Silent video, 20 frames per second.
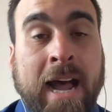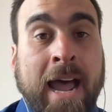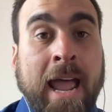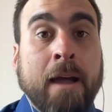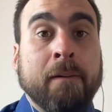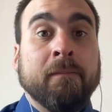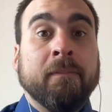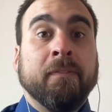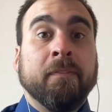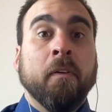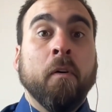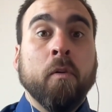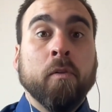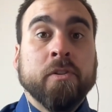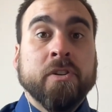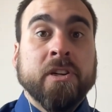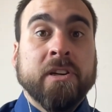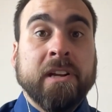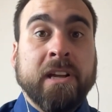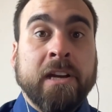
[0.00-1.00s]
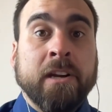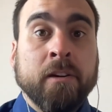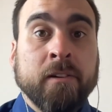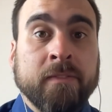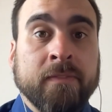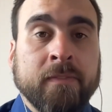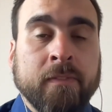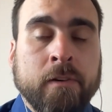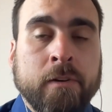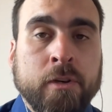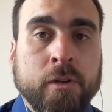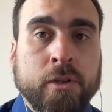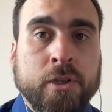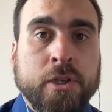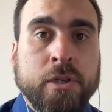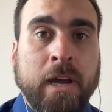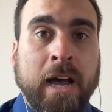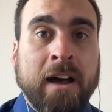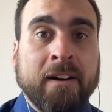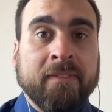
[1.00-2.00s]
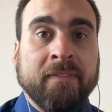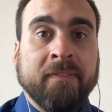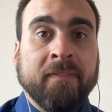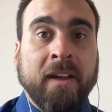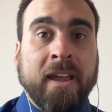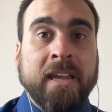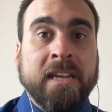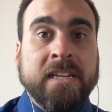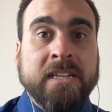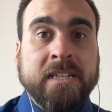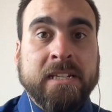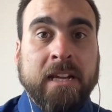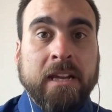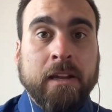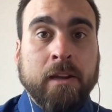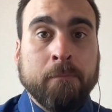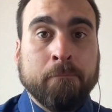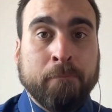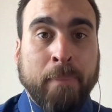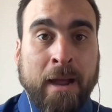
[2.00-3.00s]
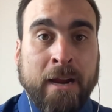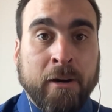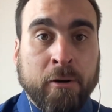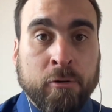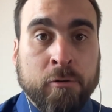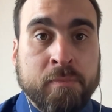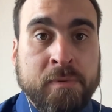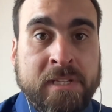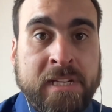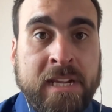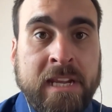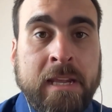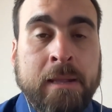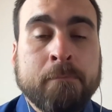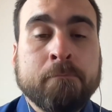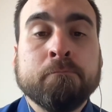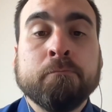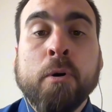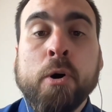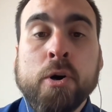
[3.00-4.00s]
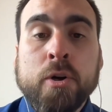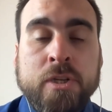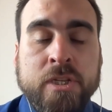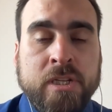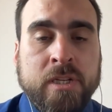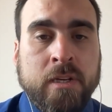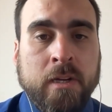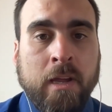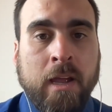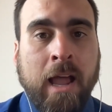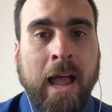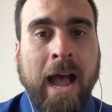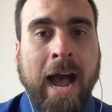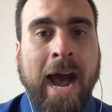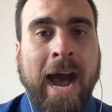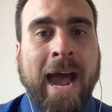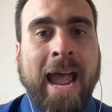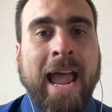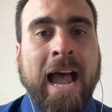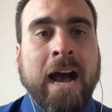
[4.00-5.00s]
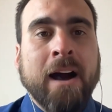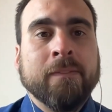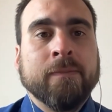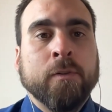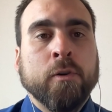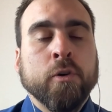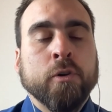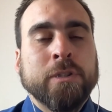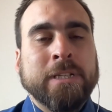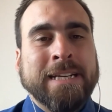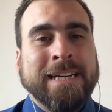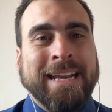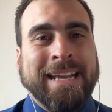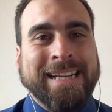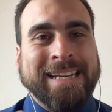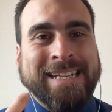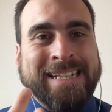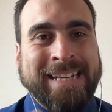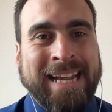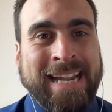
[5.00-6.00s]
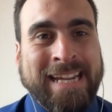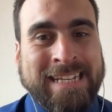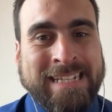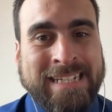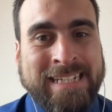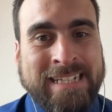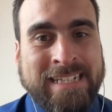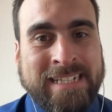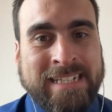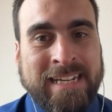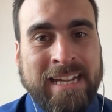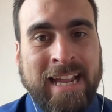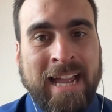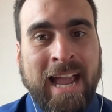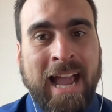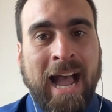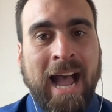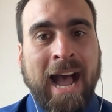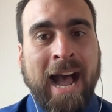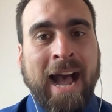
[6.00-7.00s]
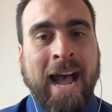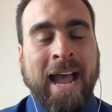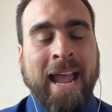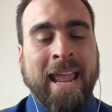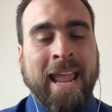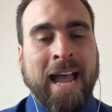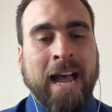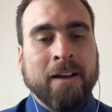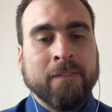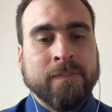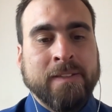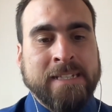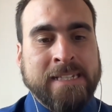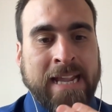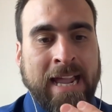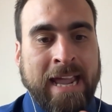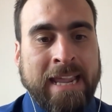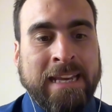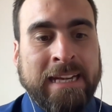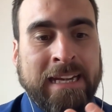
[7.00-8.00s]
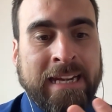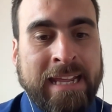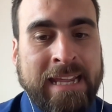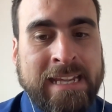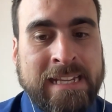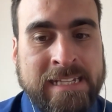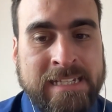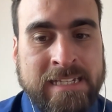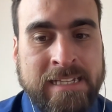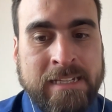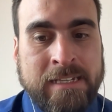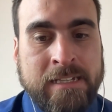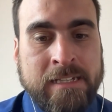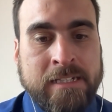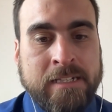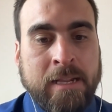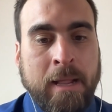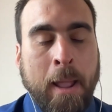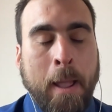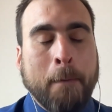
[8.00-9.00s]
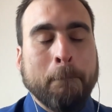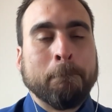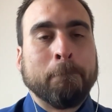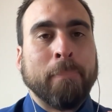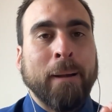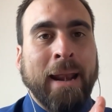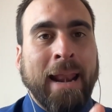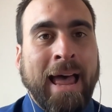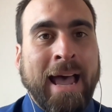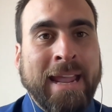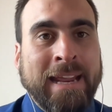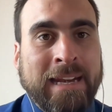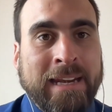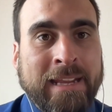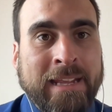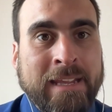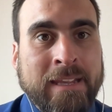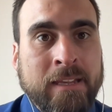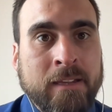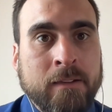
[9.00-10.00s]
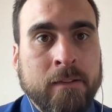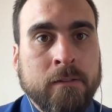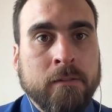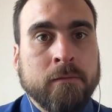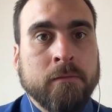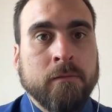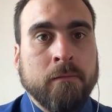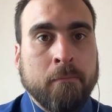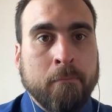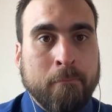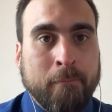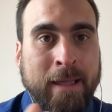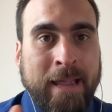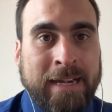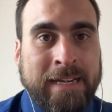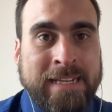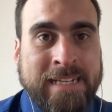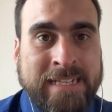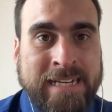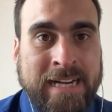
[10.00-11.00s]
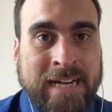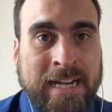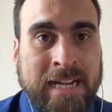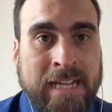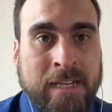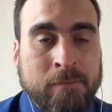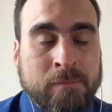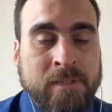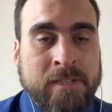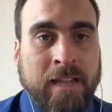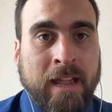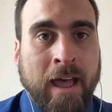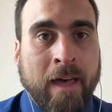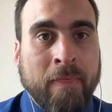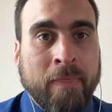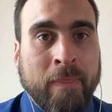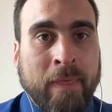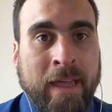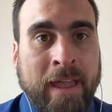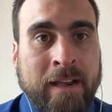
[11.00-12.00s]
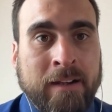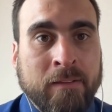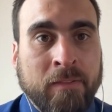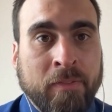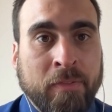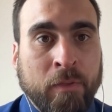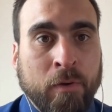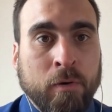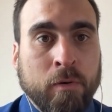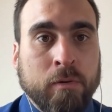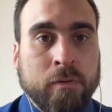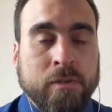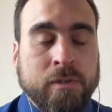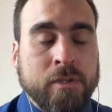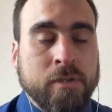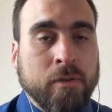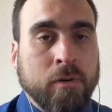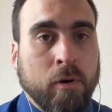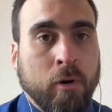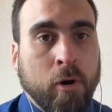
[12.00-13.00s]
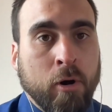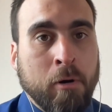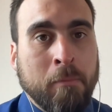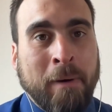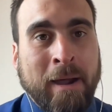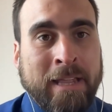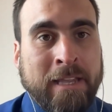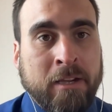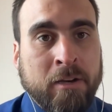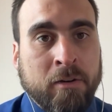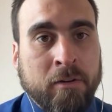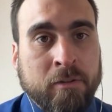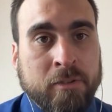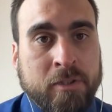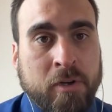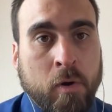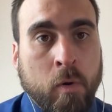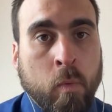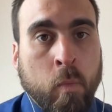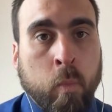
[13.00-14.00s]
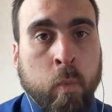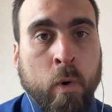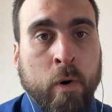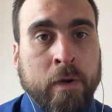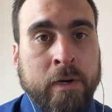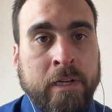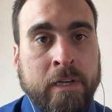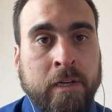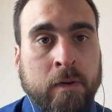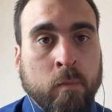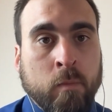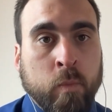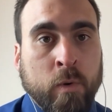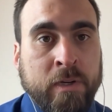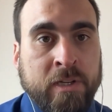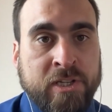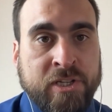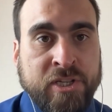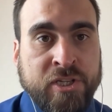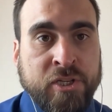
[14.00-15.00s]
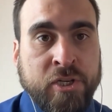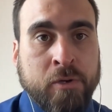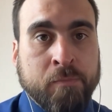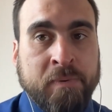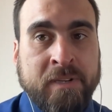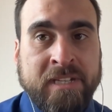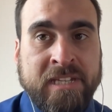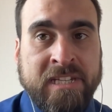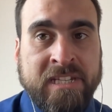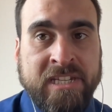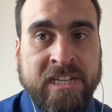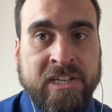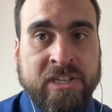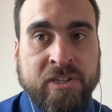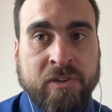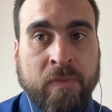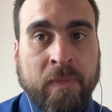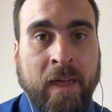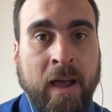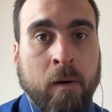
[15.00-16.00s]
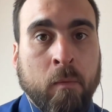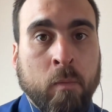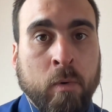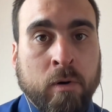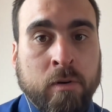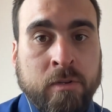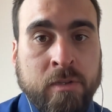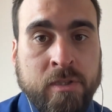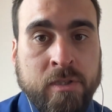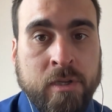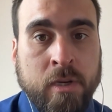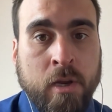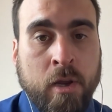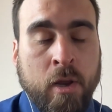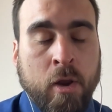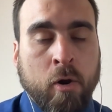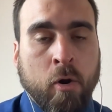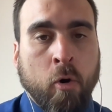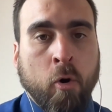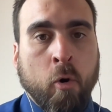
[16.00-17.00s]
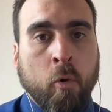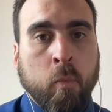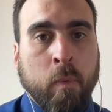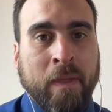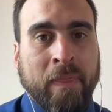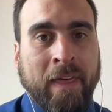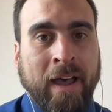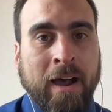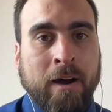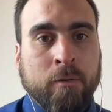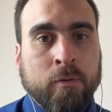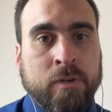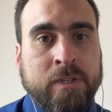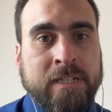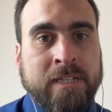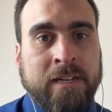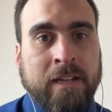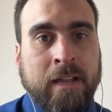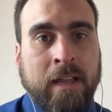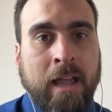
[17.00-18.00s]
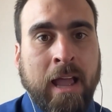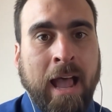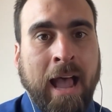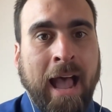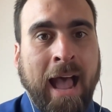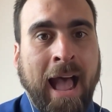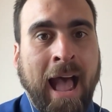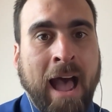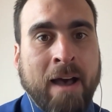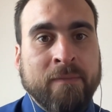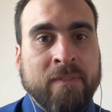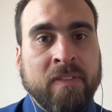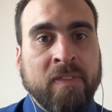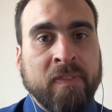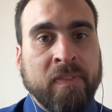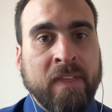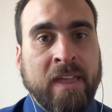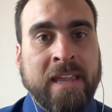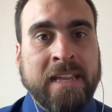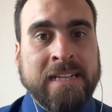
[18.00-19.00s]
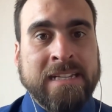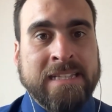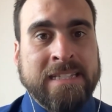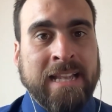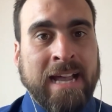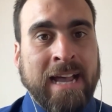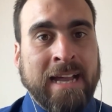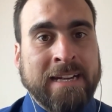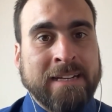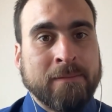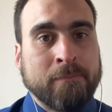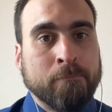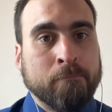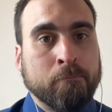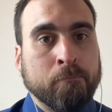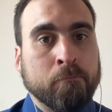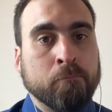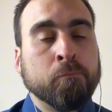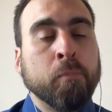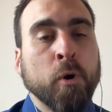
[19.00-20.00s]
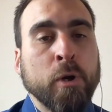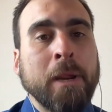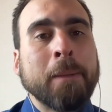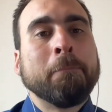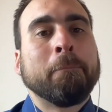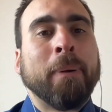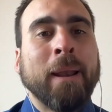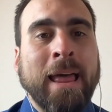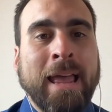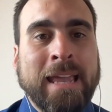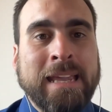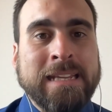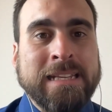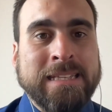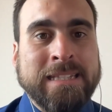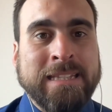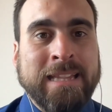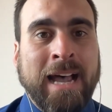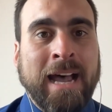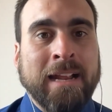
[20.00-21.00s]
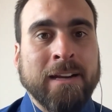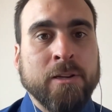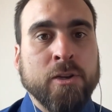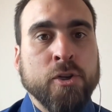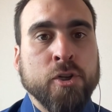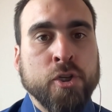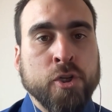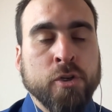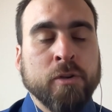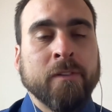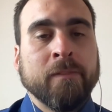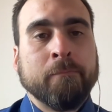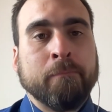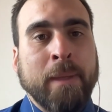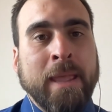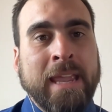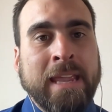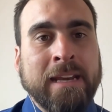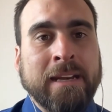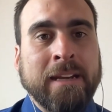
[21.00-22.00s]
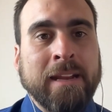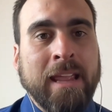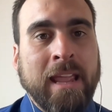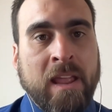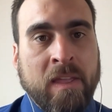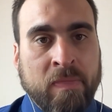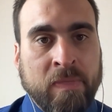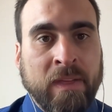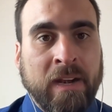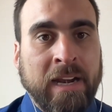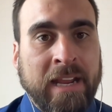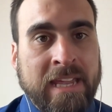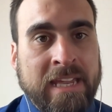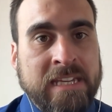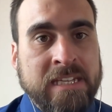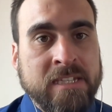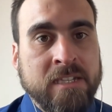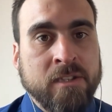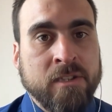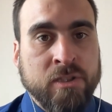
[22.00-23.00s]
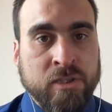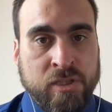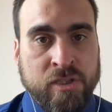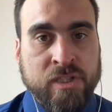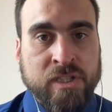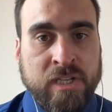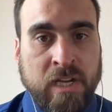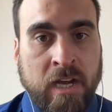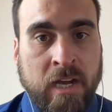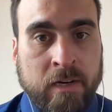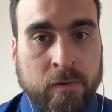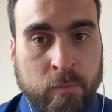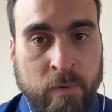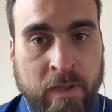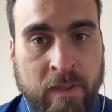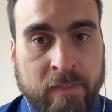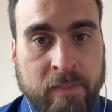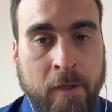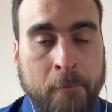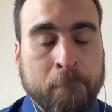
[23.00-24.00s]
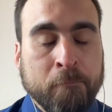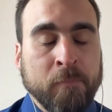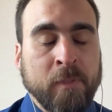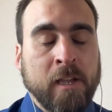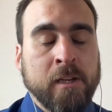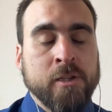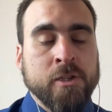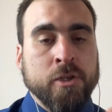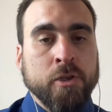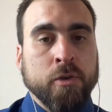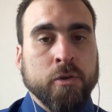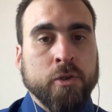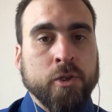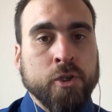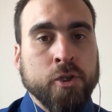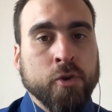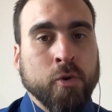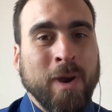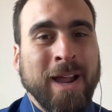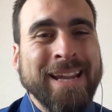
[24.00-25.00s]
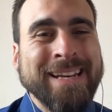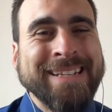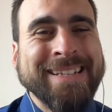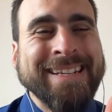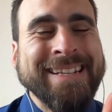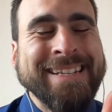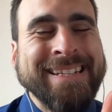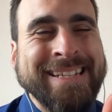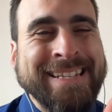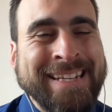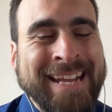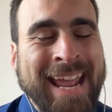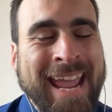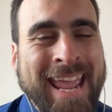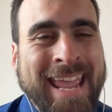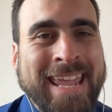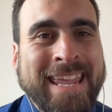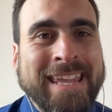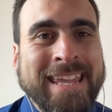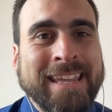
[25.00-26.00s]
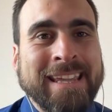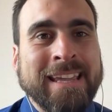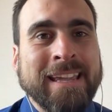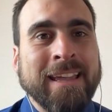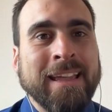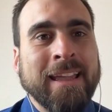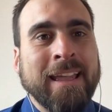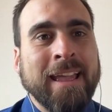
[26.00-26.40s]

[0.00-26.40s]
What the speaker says: I am fortunate enough not to have faced bankruptcy, but I have gotten excited. I have signed leases blindly many times and then thought, oh my God, what a stupid decision that was, or without having things that put in place that should have been in the lease to start with. So try to take